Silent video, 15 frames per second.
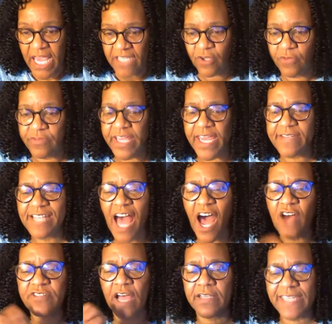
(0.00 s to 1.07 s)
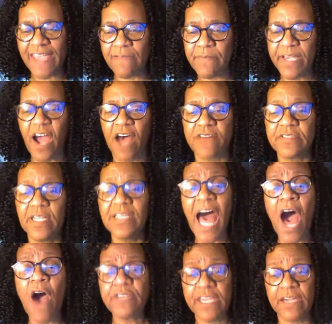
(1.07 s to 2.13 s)
So these laws are given because the
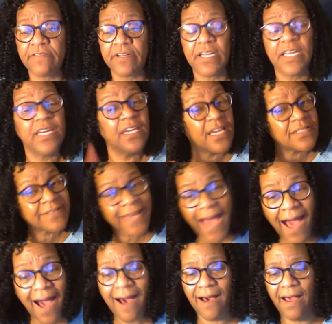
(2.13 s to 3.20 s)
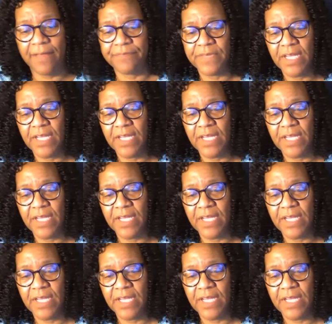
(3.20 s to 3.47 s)
lawgiver is God.